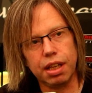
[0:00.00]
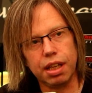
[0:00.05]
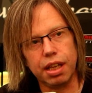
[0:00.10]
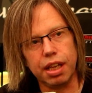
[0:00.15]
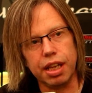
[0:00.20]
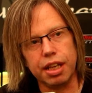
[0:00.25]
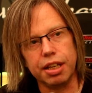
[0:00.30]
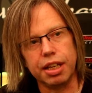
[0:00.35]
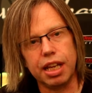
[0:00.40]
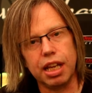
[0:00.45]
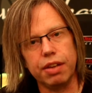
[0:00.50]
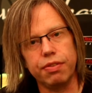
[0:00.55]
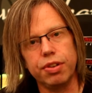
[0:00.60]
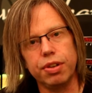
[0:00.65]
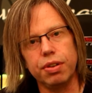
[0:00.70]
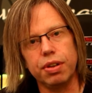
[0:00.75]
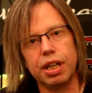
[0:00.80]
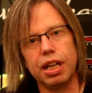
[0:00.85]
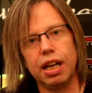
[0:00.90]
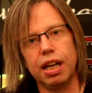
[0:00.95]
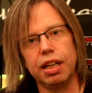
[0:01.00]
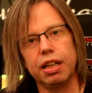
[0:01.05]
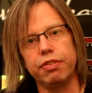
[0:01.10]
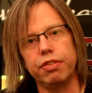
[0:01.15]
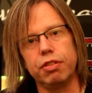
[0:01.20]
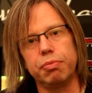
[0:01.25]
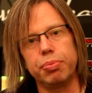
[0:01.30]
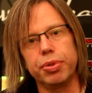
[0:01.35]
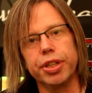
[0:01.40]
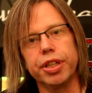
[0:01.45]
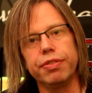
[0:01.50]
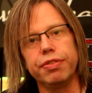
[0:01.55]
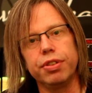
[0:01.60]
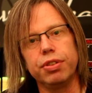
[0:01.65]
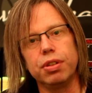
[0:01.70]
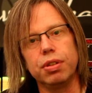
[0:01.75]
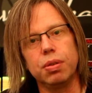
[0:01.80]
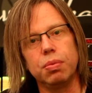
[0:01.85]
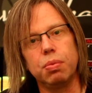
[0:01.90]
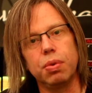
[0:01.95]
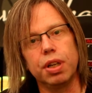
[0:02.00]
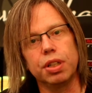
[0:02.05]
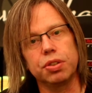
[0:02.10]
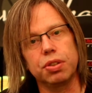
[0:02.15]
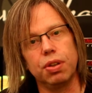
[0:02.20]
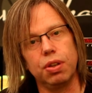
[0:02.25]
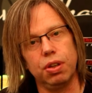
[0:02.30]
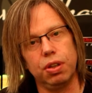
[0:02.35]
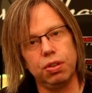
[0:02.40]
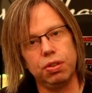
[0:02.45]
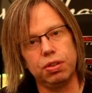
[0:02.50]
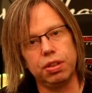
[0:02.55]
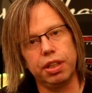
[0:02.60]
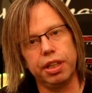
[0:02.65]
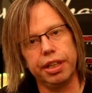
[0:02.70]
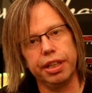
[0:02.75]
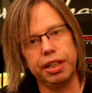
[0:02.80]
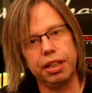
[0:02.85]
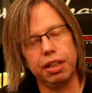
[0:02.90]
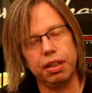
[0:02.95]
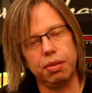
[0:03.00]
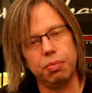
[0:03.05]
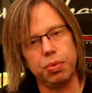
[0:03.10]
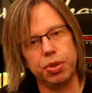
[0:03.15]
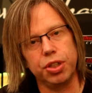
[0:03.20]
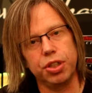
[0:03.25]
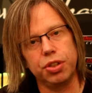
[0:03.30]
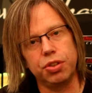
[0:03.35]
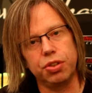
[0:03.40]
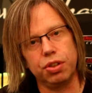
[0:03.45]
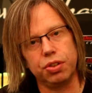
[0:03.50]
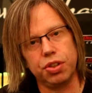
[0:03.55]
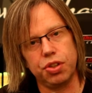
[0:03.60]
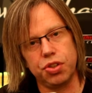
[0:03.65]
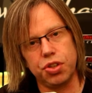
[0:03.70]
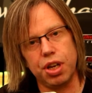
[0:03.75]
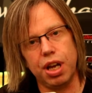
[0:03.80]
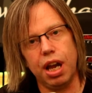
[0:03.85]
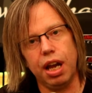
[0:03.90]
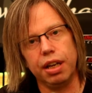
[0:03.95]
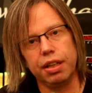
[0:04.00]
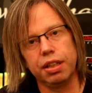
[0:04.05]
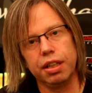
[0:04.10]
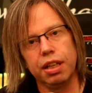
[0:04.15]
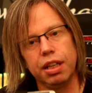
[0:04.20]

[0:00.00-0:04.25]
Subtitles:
it gave you a kind of a preview of what it's going to look like when you took the shot.